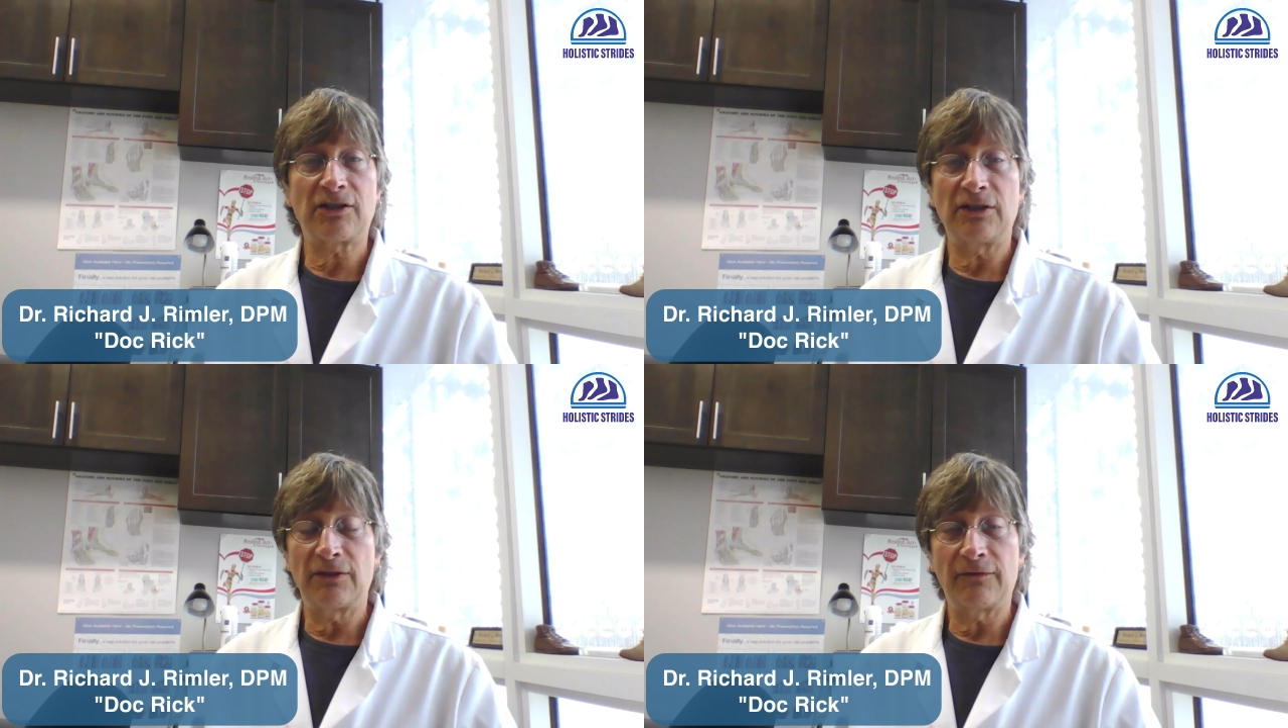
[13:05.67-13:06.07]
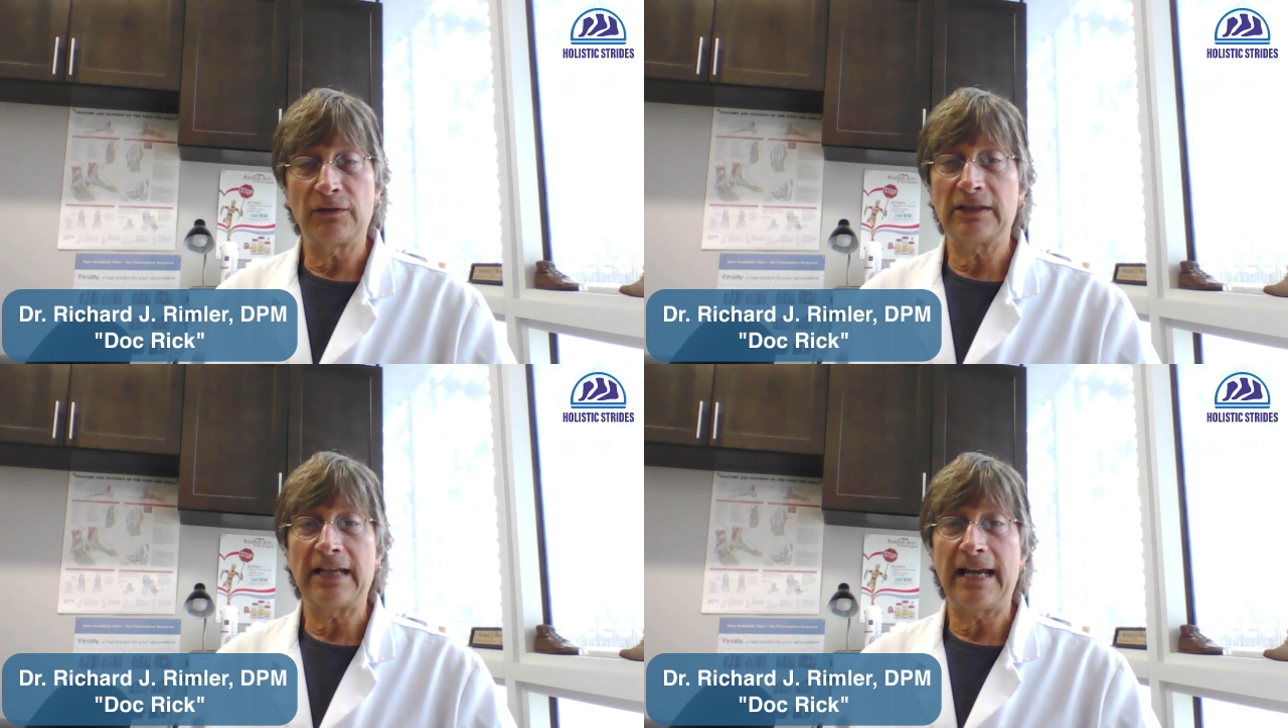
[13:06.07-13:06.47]
to your
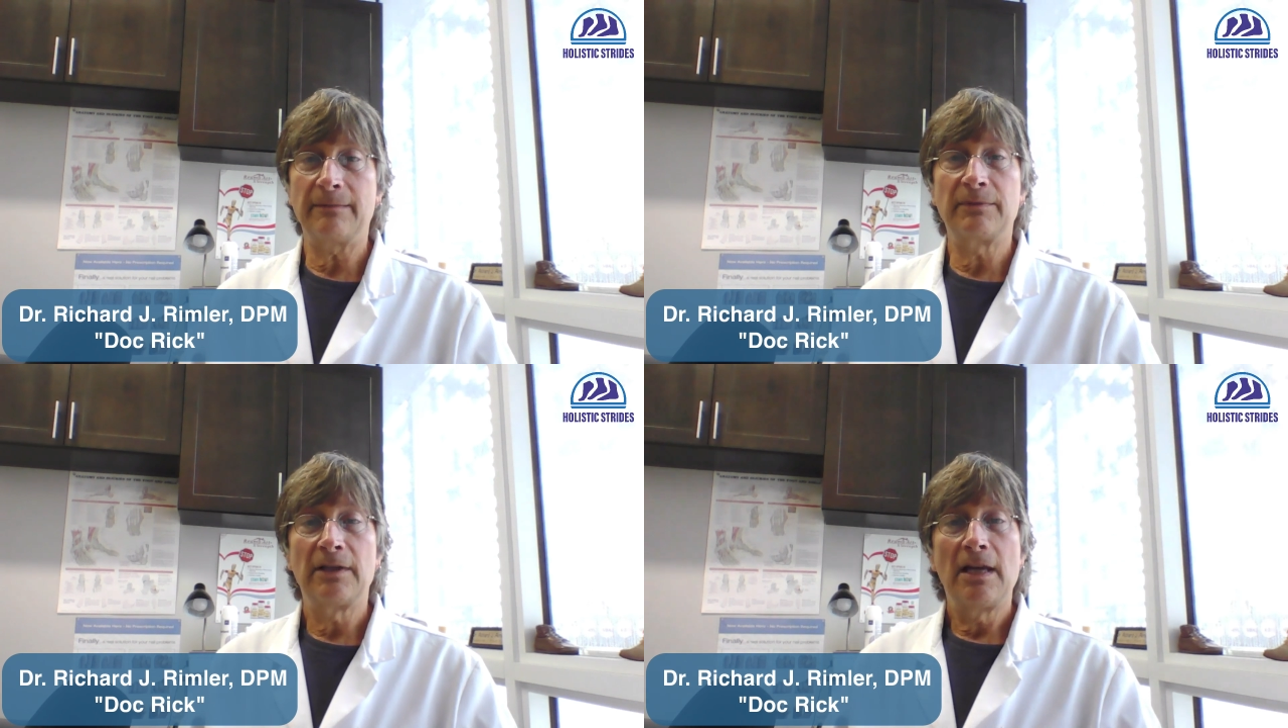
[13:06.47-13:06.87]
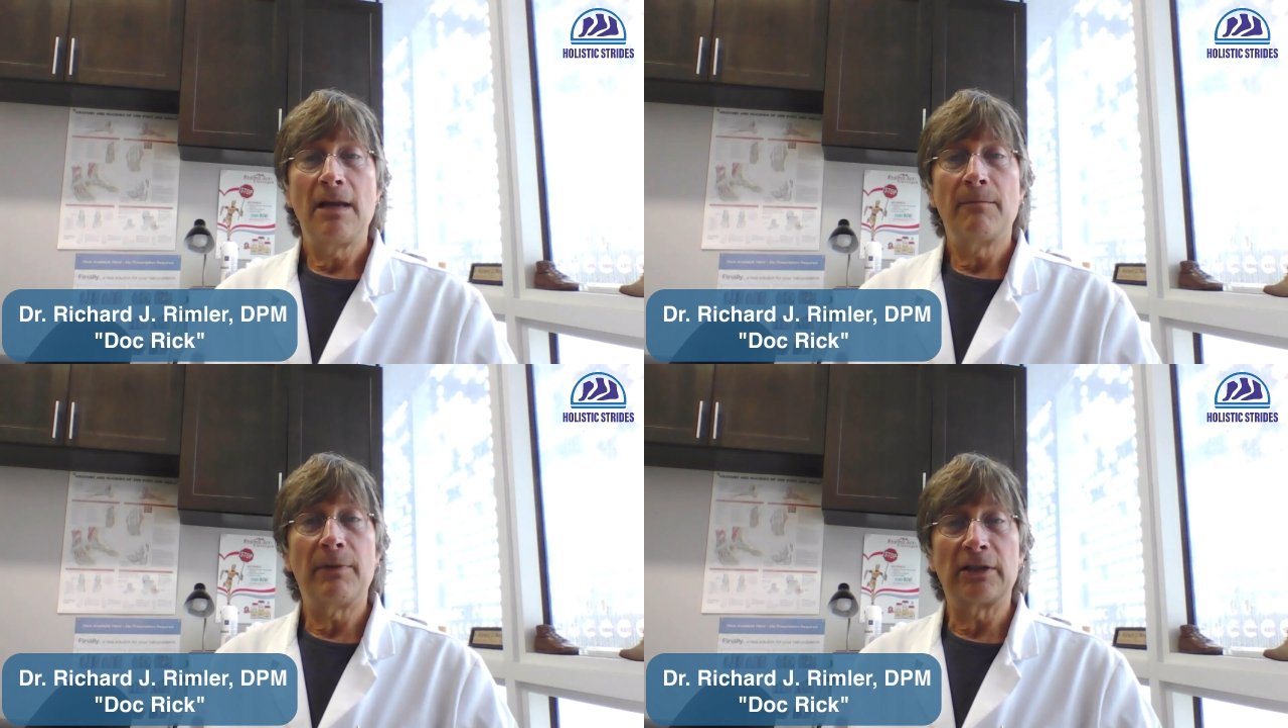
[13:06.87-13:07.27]
foot type,
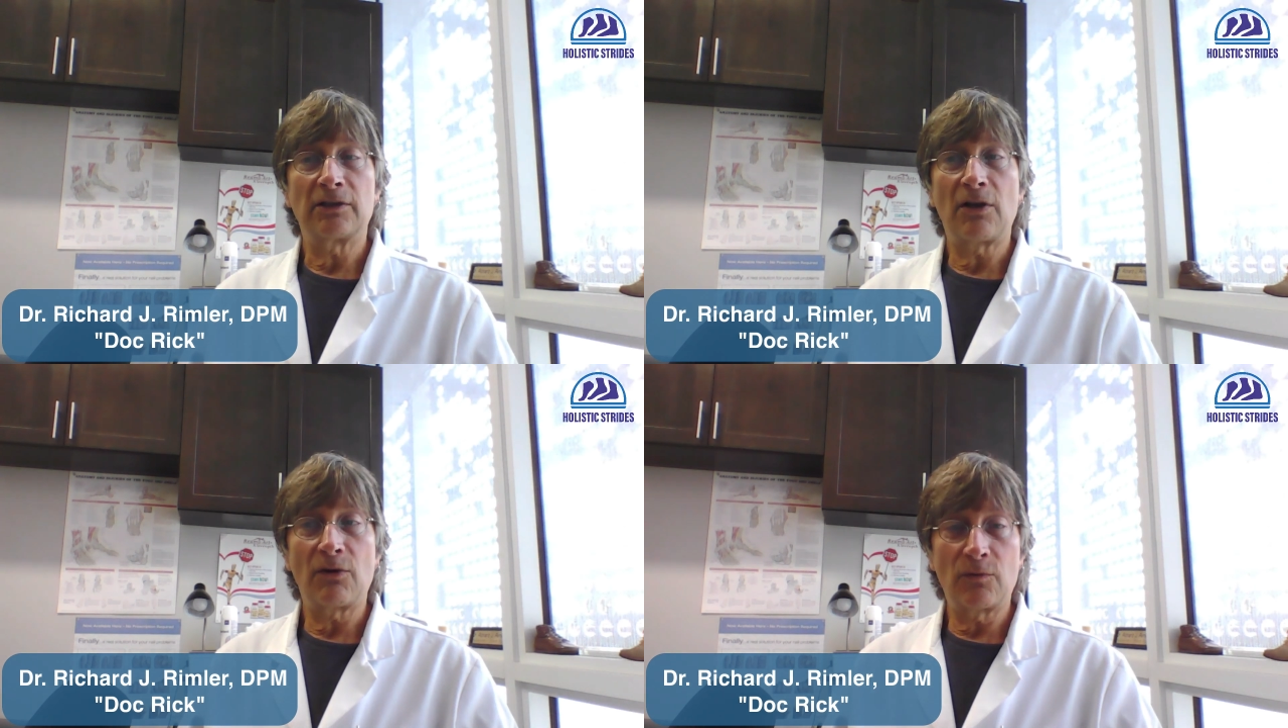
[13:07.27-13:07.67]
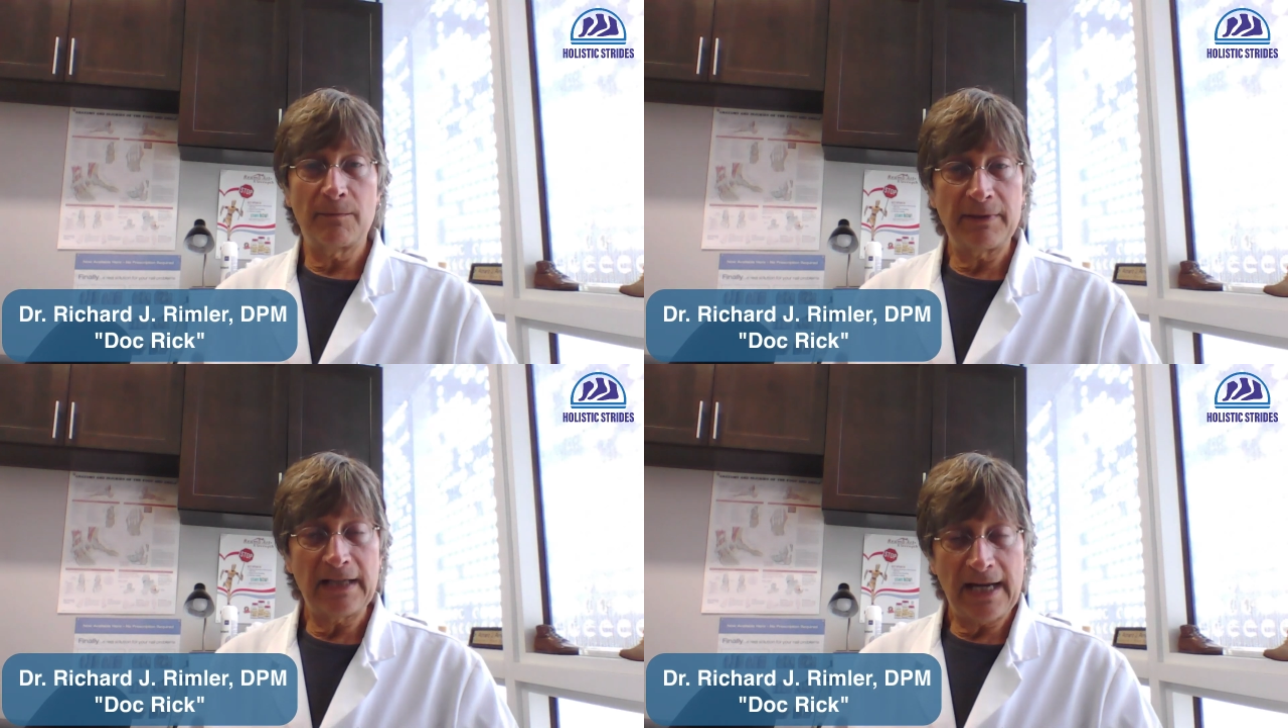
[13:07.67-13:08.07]
but go to a
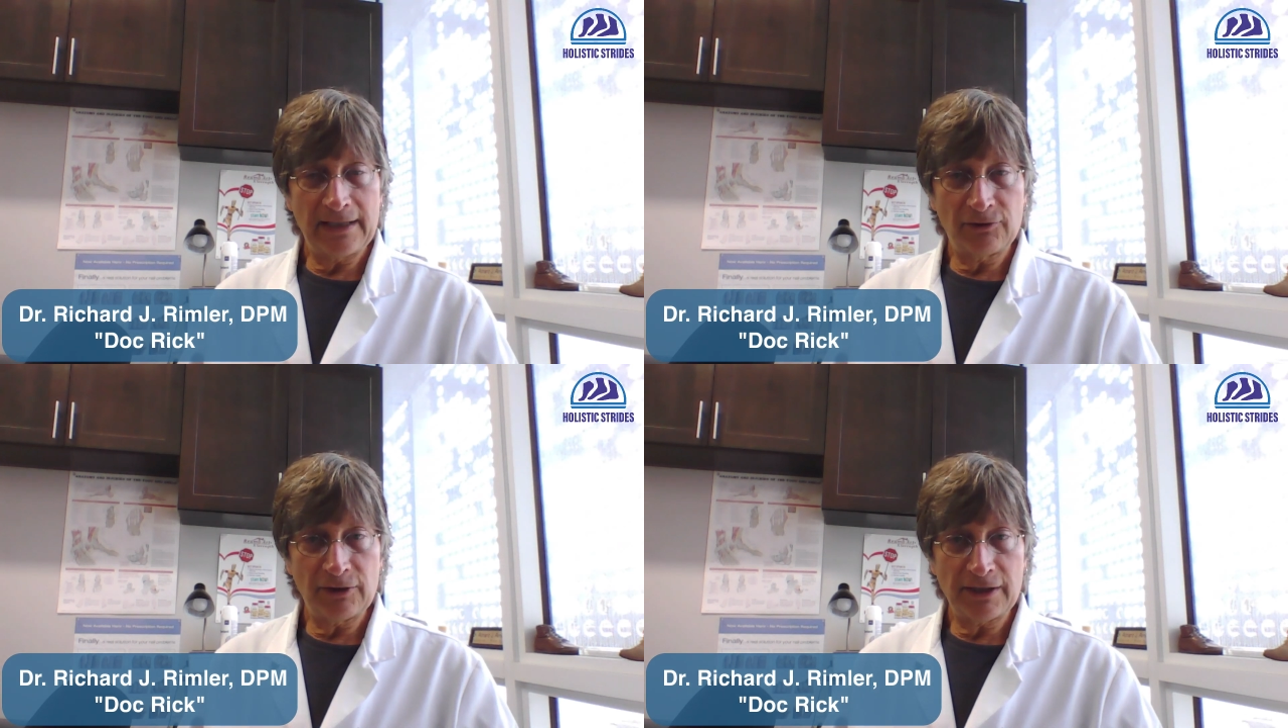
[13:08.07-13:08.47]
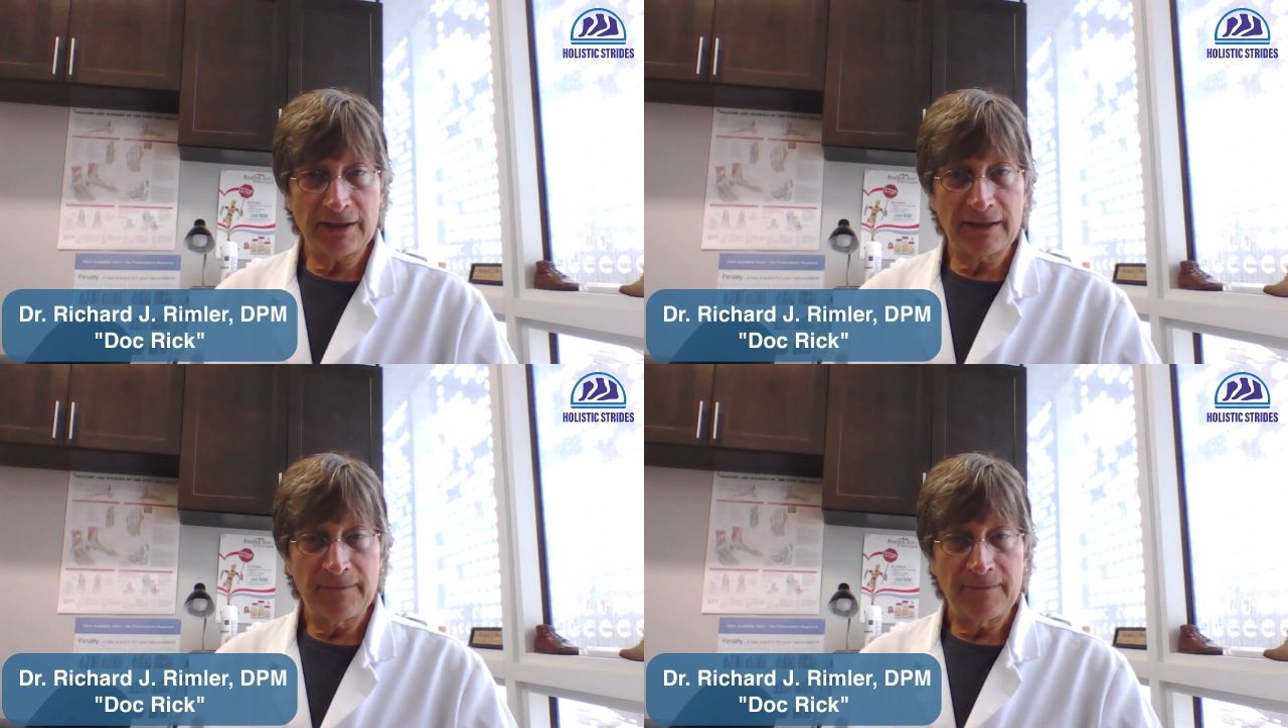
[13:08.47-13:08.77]
podiatrist